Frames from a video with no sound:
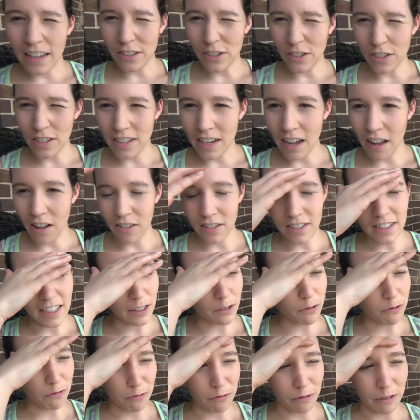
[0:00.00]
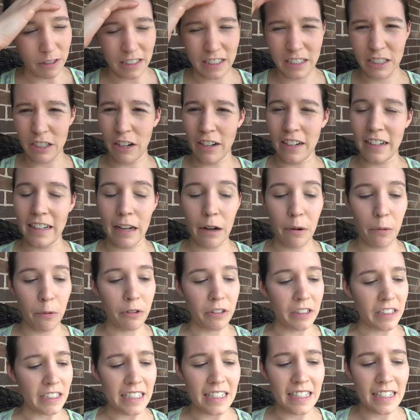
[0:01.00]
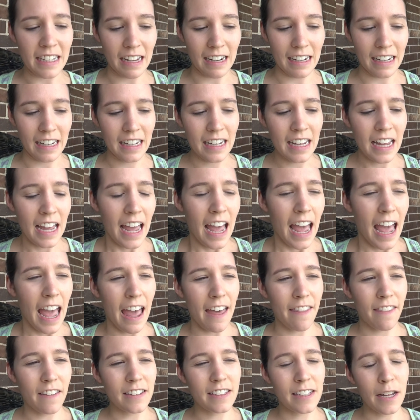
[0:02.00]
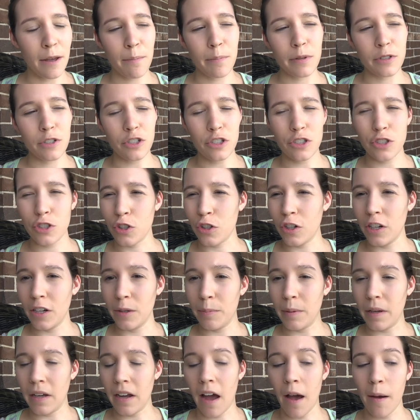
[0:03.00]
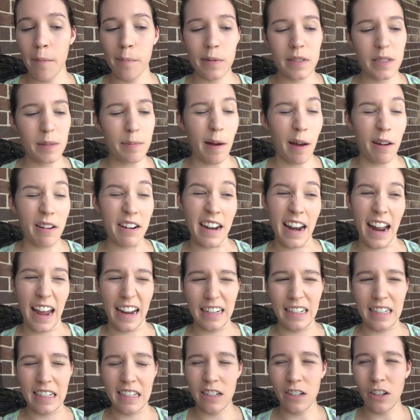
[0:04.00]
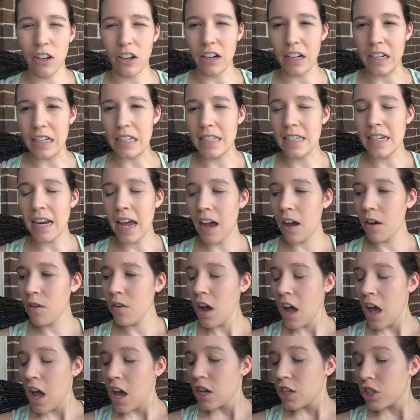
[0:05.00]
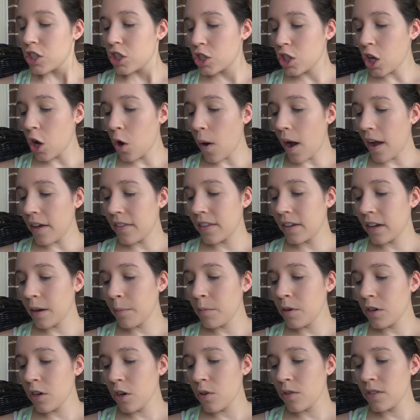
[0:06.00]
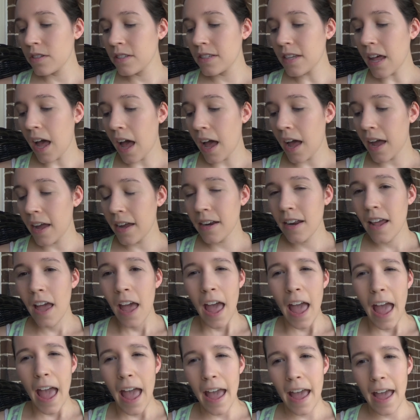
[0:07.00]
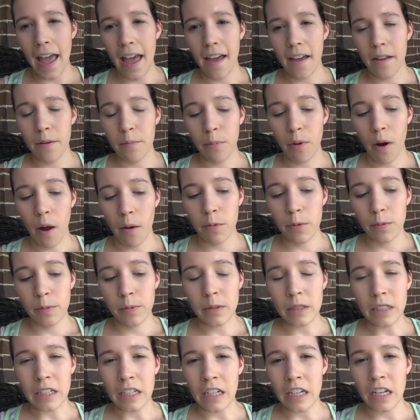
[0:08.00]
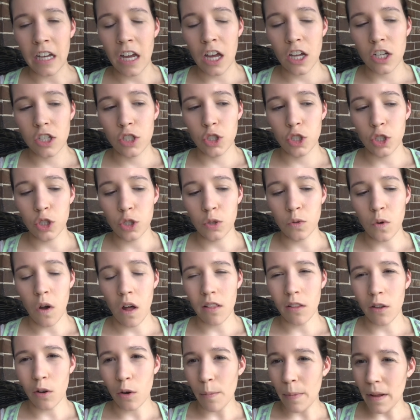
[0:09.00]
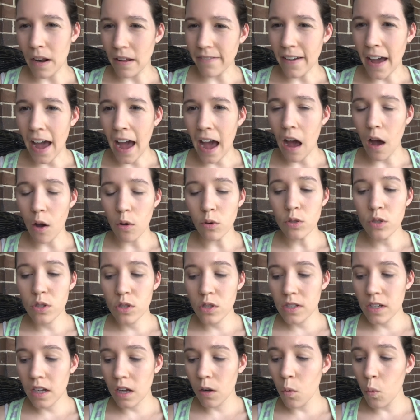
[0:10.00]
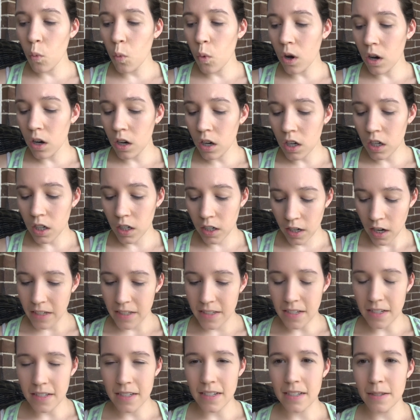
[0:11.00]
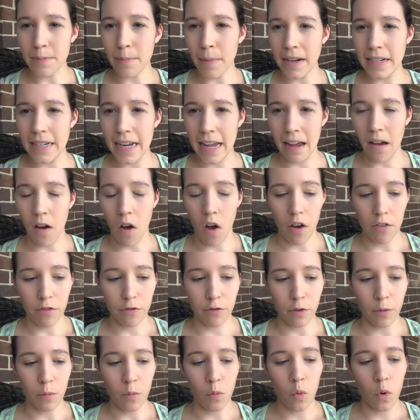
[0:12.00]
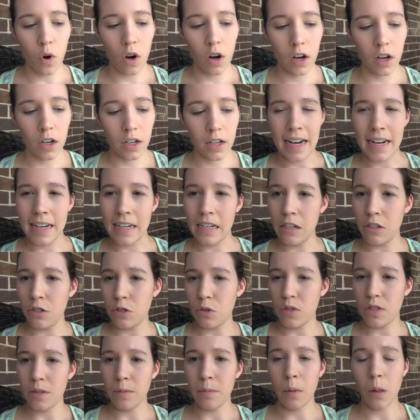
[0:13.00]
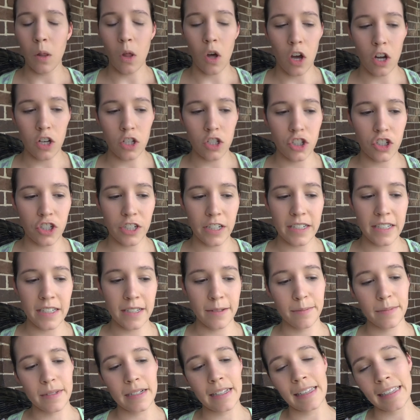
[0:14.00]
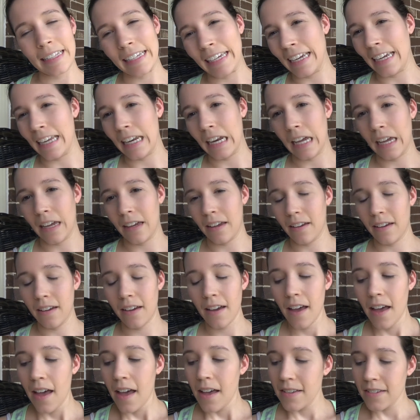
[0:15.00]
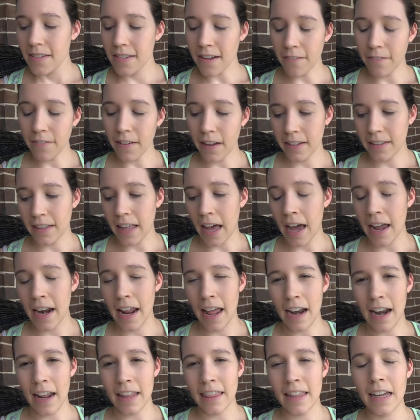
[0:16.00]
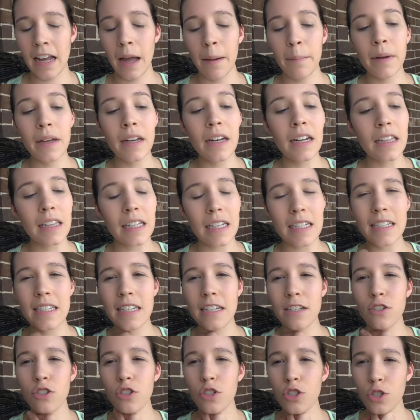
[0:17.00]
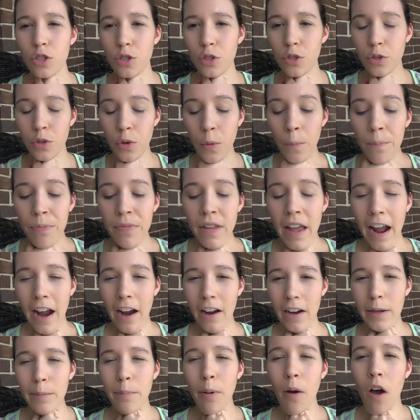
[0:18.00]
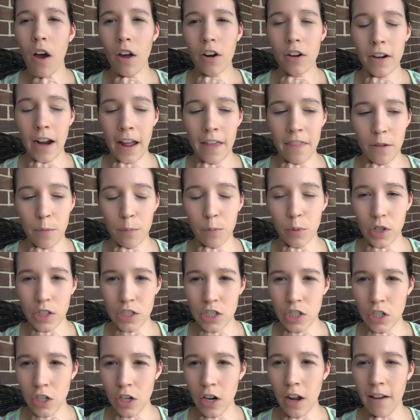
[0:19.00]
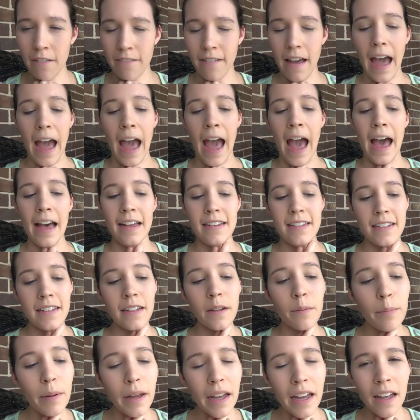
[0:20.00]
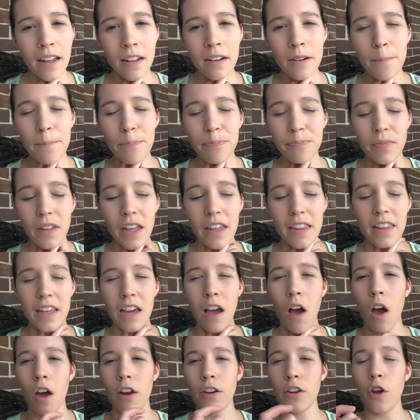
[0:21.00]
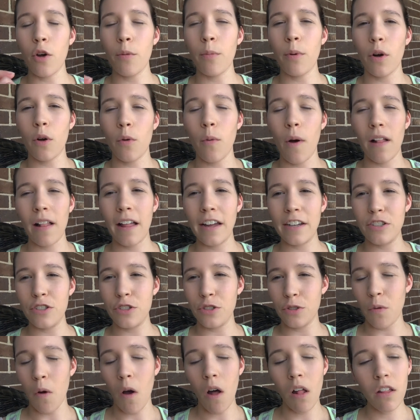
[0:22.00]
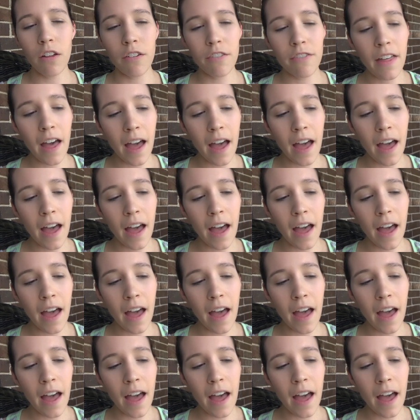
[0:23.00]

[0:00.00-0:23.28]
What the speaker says: As you can tell, it's like real starting to get really sunny, and the temperature is creeping up. It's about 90 degrees now. So I think I'm gonna go inside and probably do a little bit of housework since it's my day off from work. I need to do some laundry, some cleaning, stuff like that. And I think I'm gonna listen to Harry Potter and the Prisoner of Azkaban, the audiobook, while I do all of